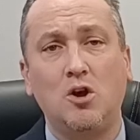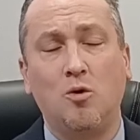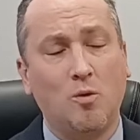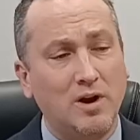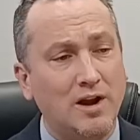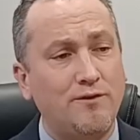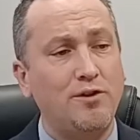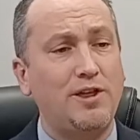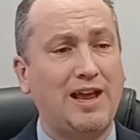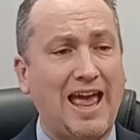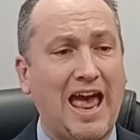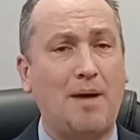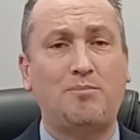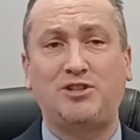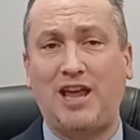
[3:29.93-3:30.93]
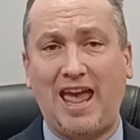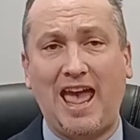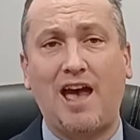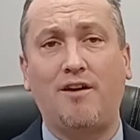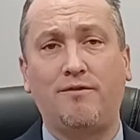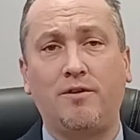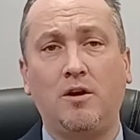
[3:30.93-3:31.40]
Whatever the cops
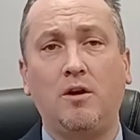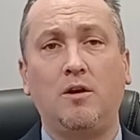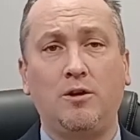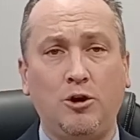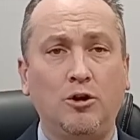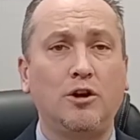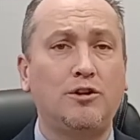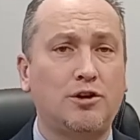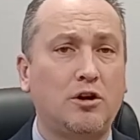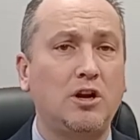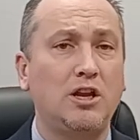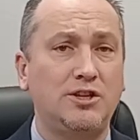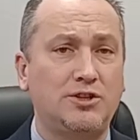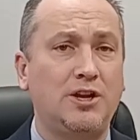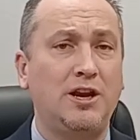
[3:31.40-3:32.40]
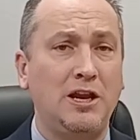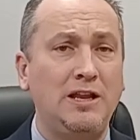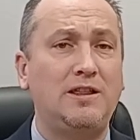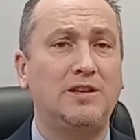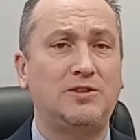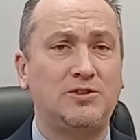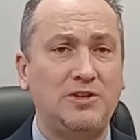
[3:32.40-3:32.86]
have, your attorney is going to
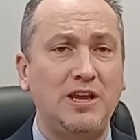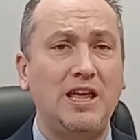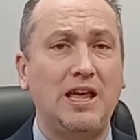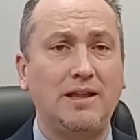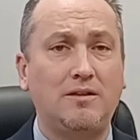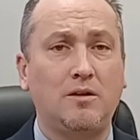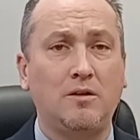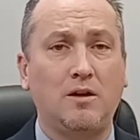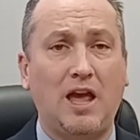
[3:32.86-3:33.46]
need to see it